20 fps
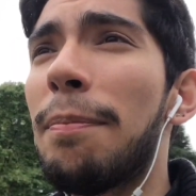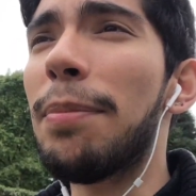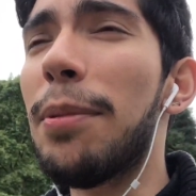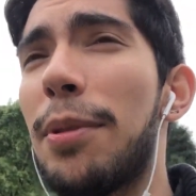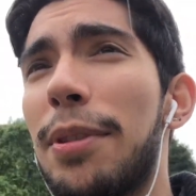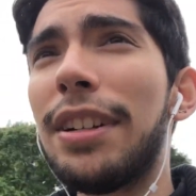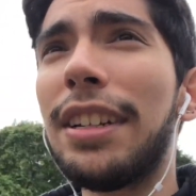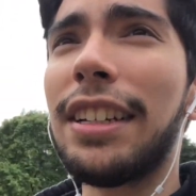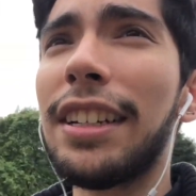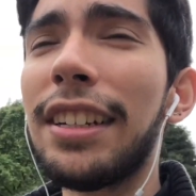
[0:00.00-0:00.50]

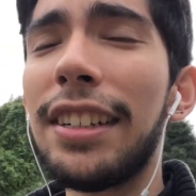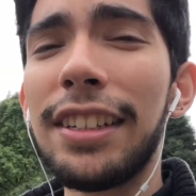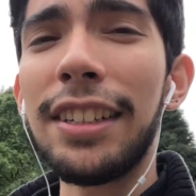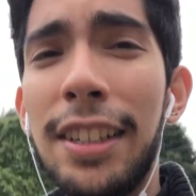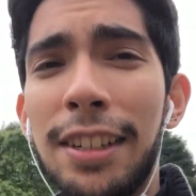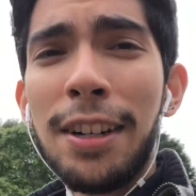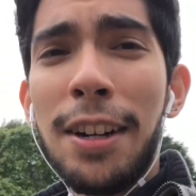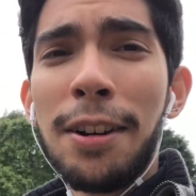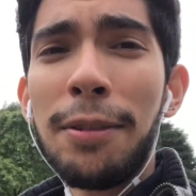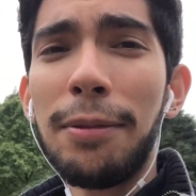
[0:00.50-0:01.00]
pouring
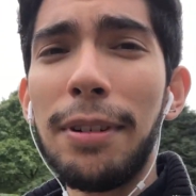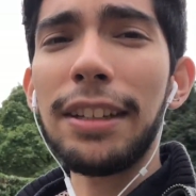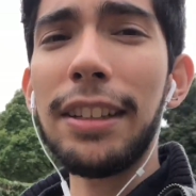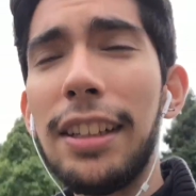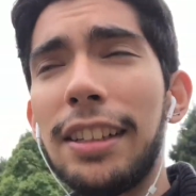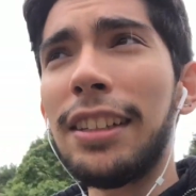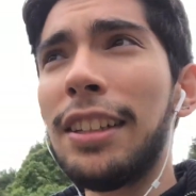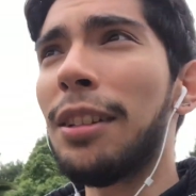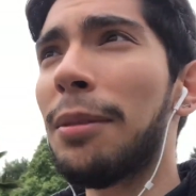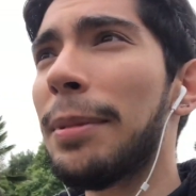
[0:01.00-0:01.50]

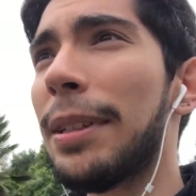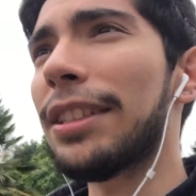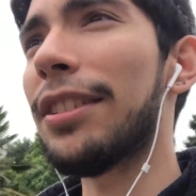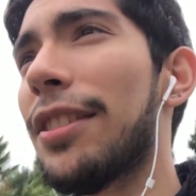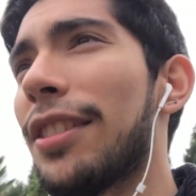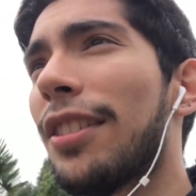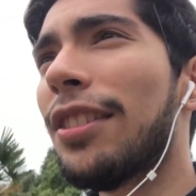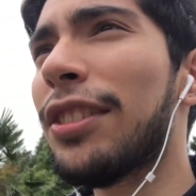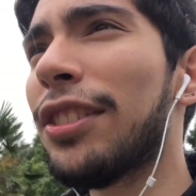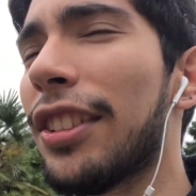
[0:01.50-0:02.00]
rain a little bit,
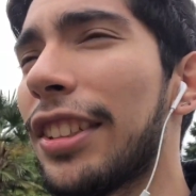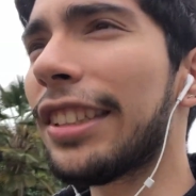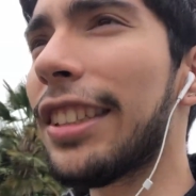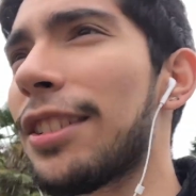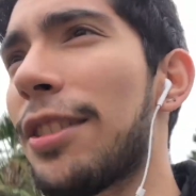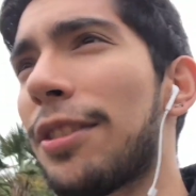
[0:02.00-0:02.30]
you know, just